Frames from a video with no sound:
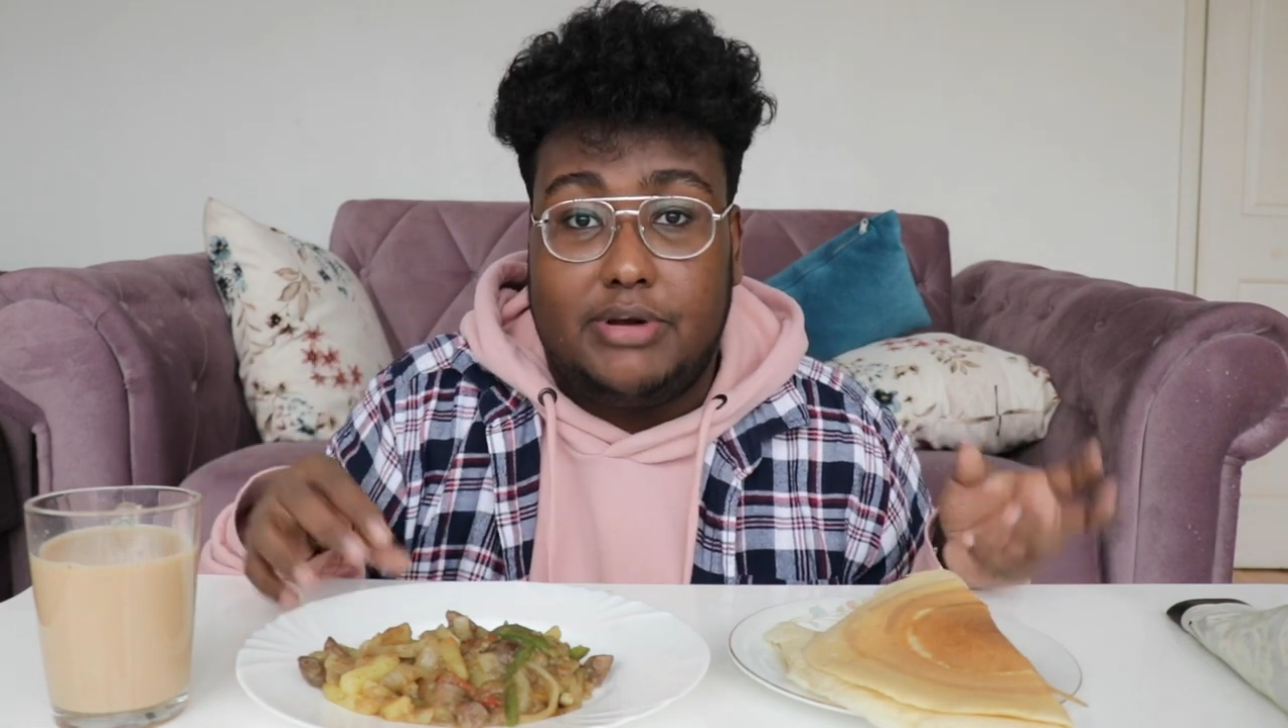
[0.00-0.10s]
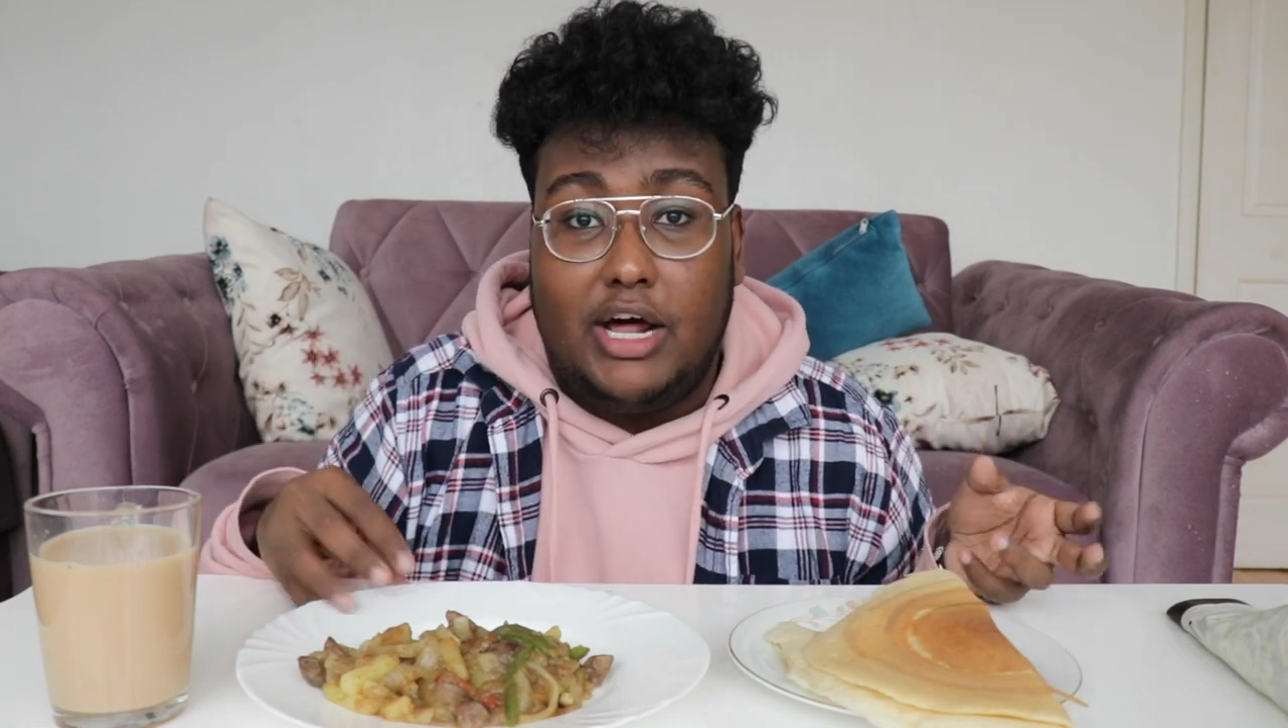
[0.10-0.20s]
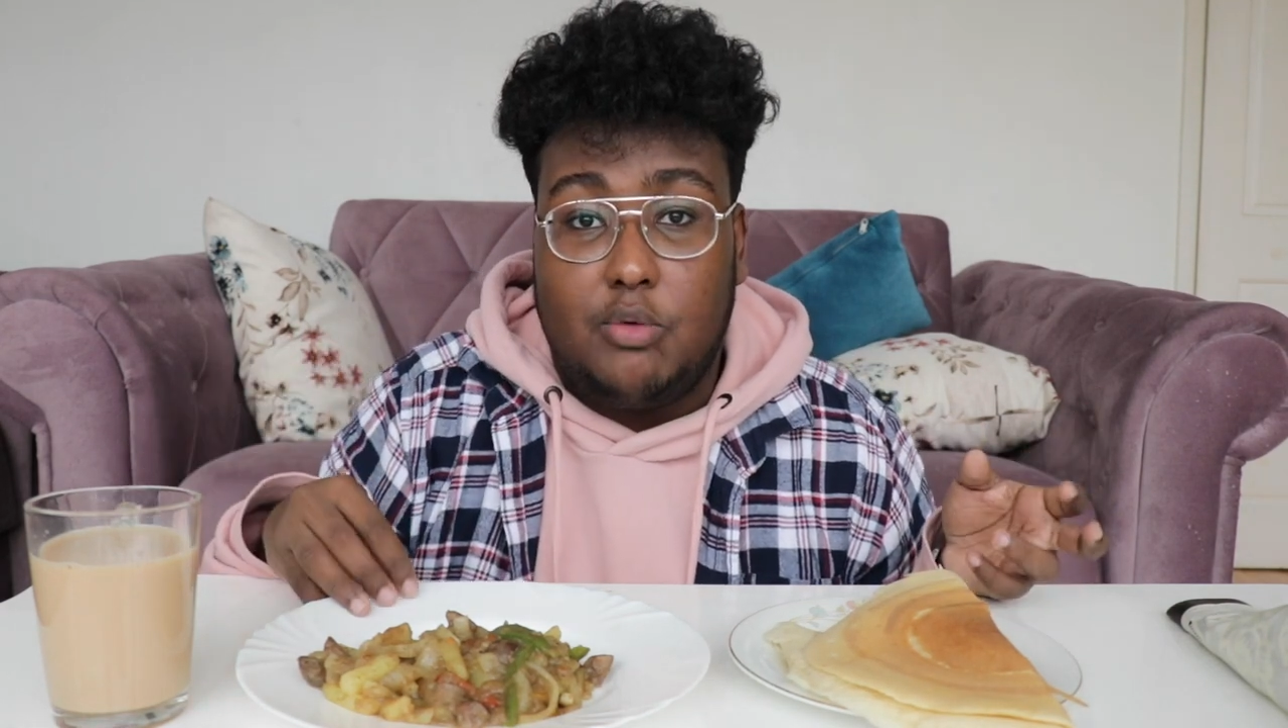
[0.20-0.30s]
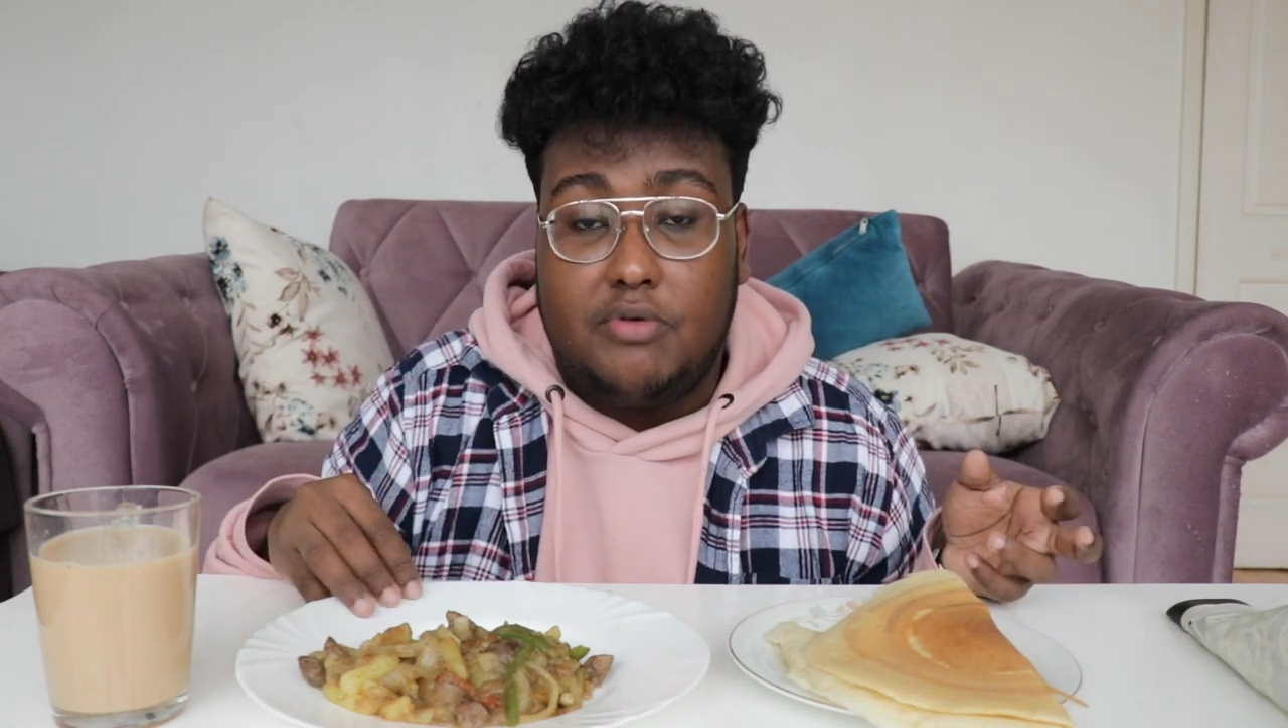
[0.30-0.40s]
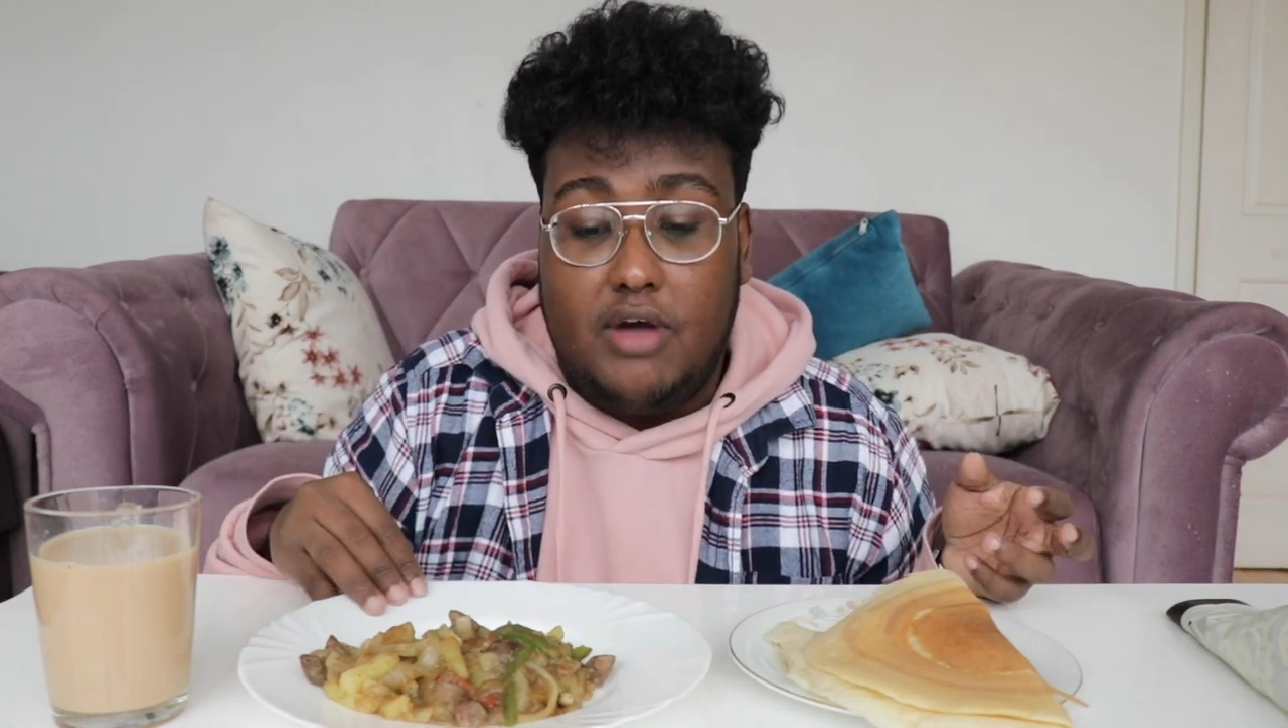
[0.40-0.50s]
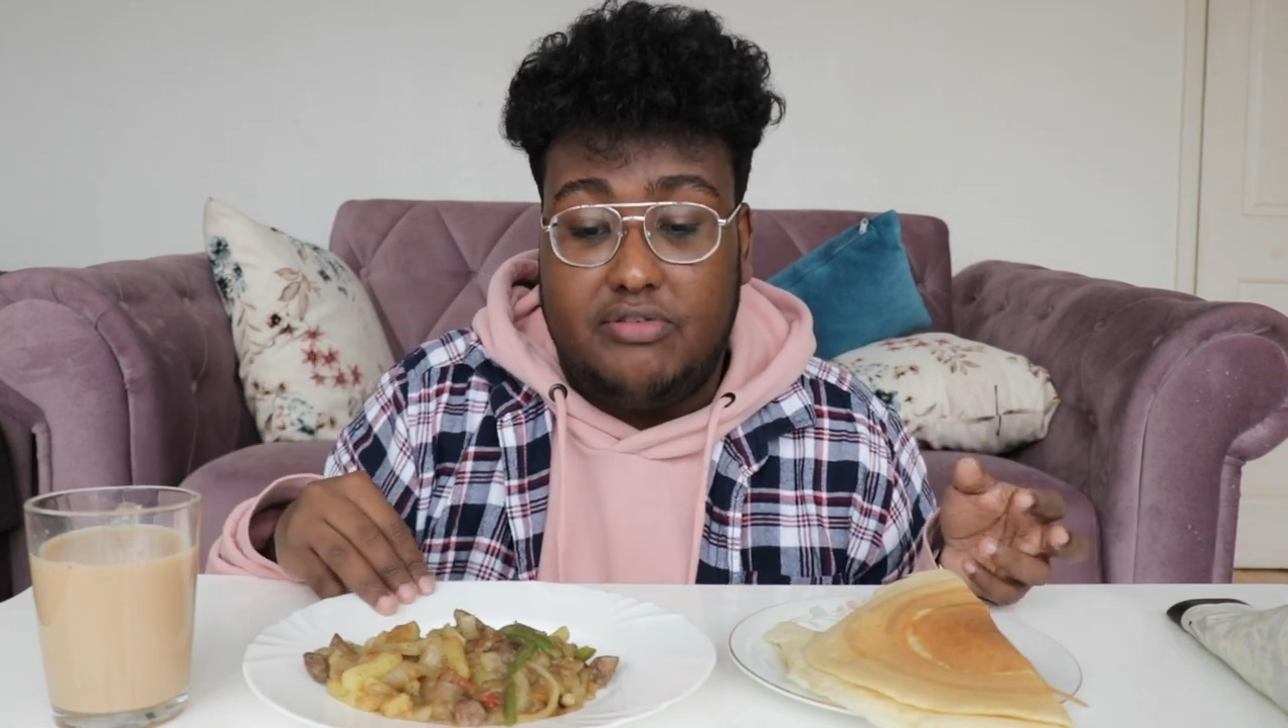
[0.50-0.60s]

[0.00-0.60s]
banana with